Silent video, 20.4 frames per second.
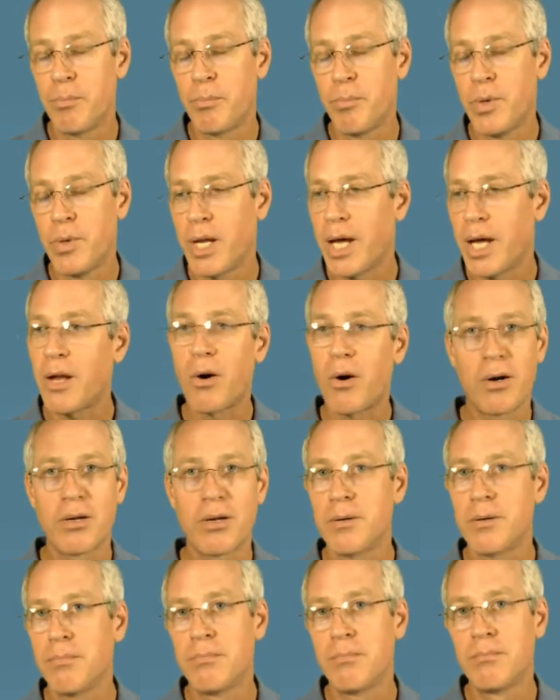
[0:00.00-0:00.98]
Not hard
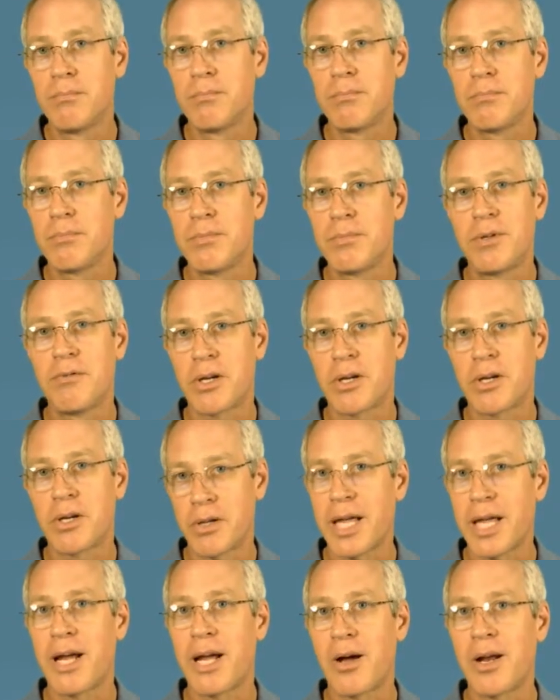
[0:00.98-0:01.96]
to figure
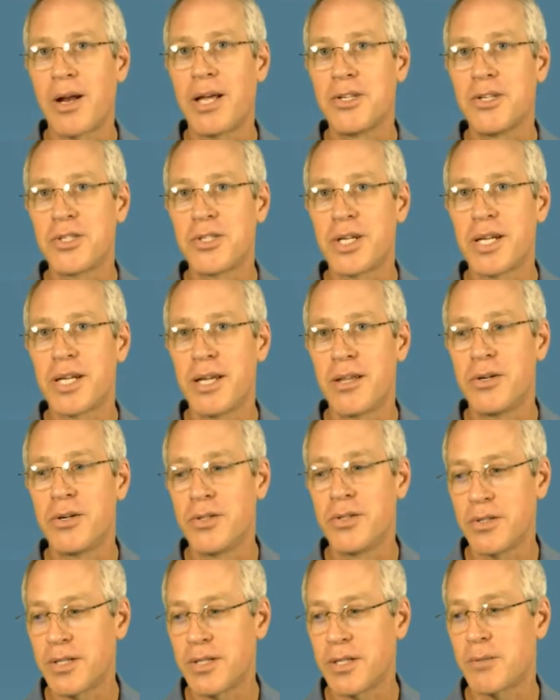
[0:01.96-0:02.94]
that out. As you get in there,
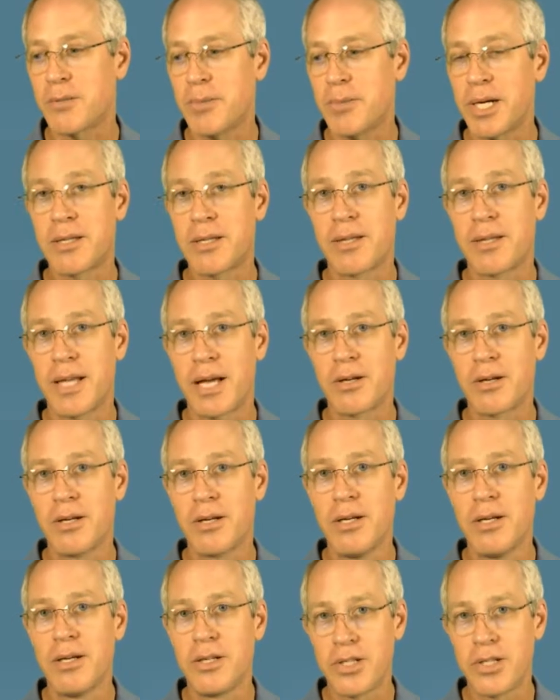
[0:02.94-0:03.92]
just expect that
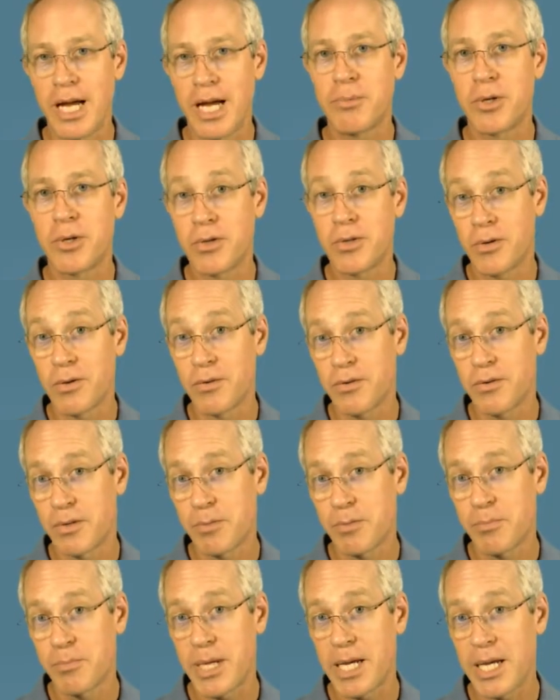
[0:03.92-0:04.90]
chapter to have
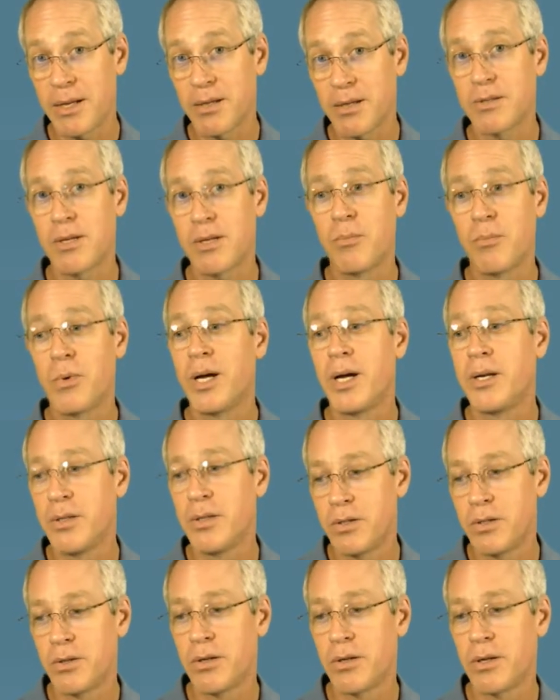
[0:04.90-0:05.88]
expanded somewhat
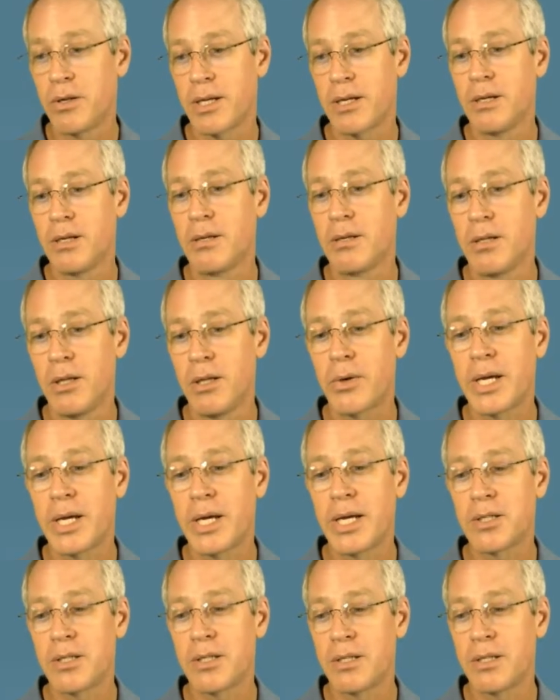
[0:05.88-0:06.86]
due to the
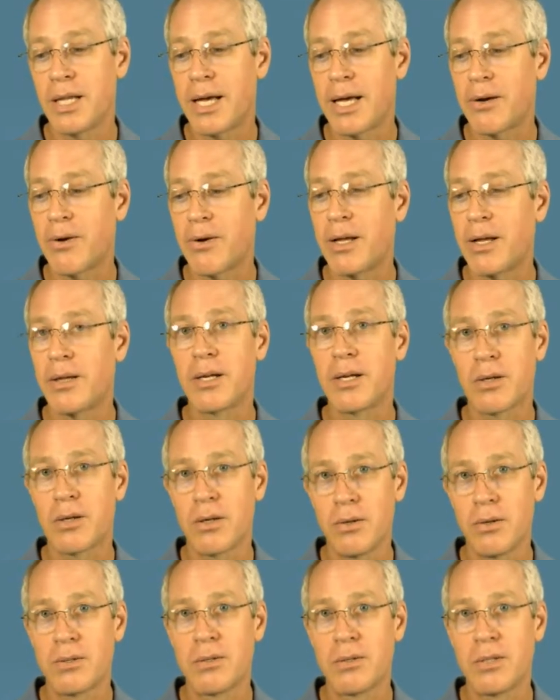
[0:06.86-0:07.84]
location laterality
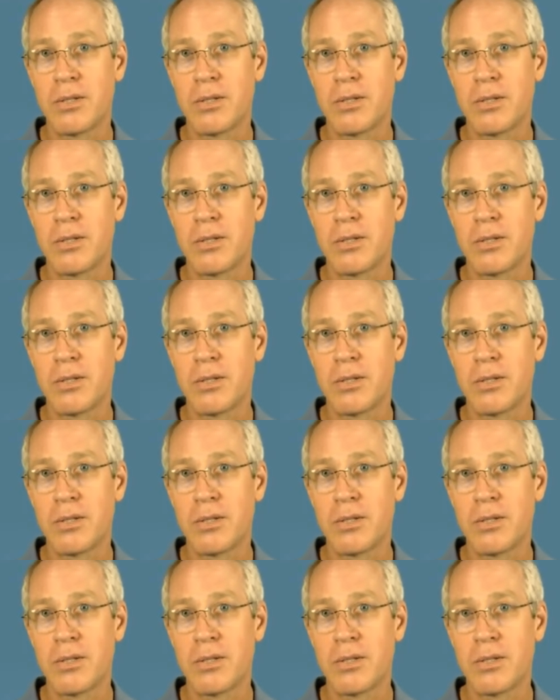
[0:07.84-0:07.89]
codes